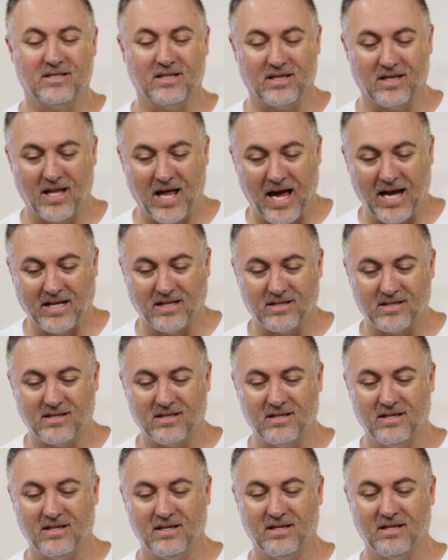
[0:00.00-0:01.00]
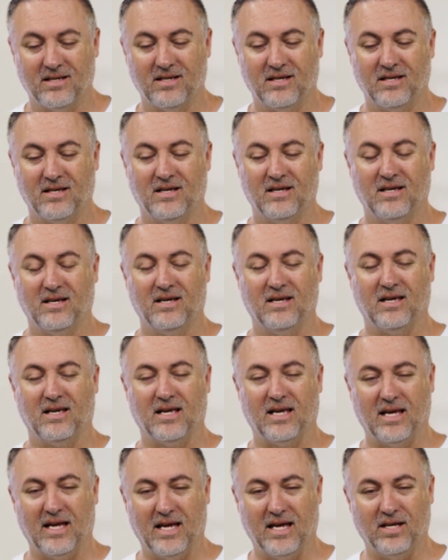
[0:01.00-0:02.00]
delights
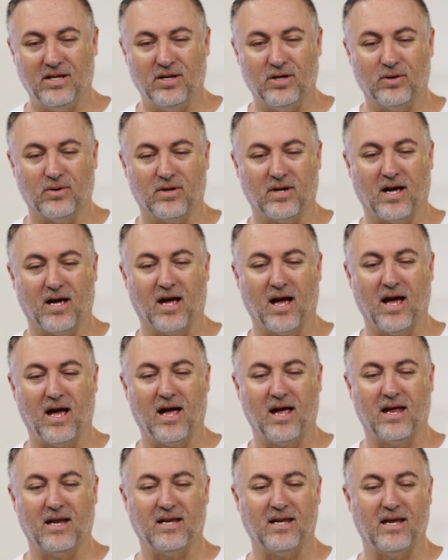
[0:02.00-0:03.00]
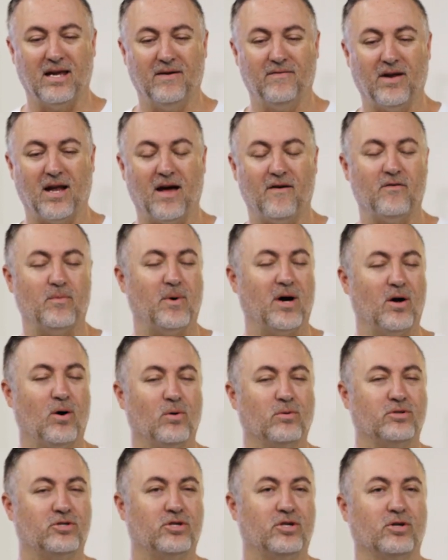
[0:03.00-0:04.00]
in you. And I and even having my
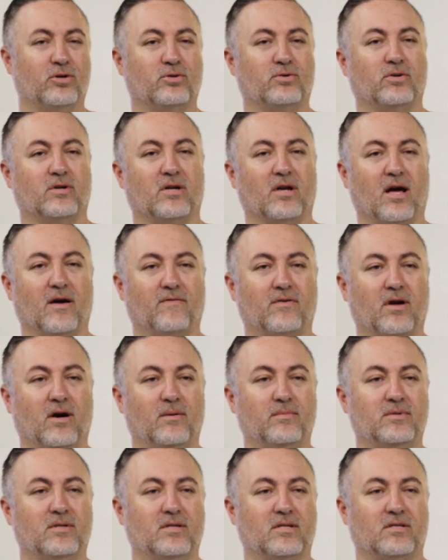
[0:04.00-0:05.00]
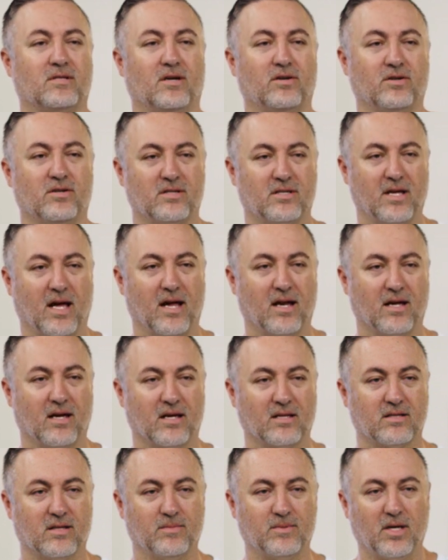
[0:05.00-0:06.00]
own children, I've come to this understanding.
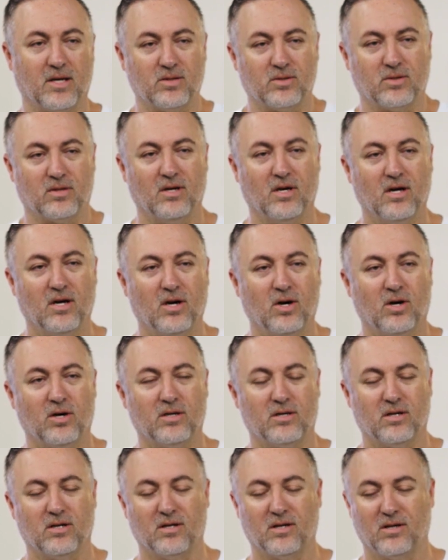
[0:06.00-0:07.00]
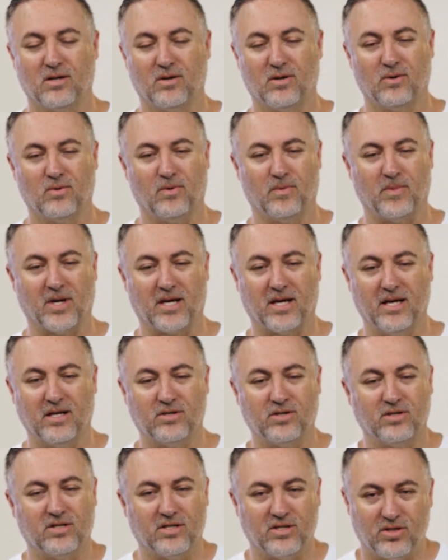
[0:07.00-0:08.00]
And sometimes when my
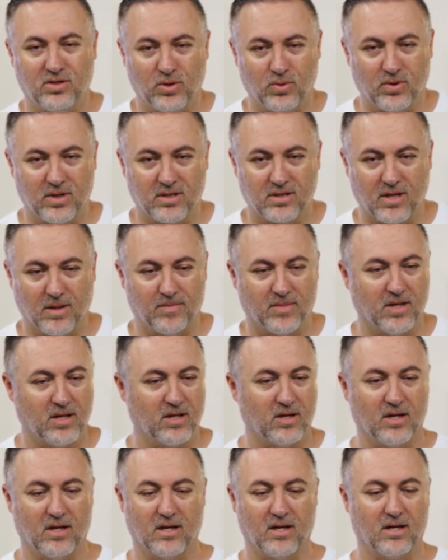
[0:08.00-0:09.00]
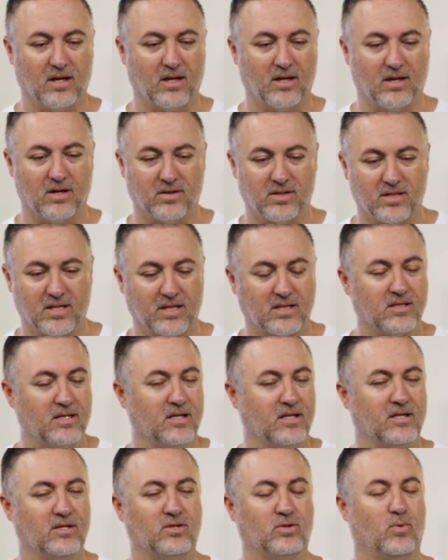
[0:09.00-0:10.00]
kids are just doing something and they're
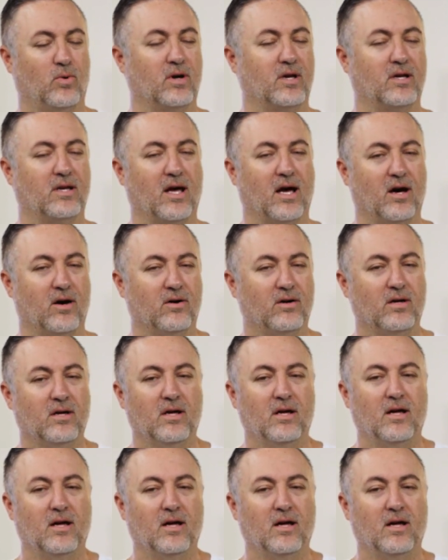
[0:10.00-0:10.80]
16 and 20 now,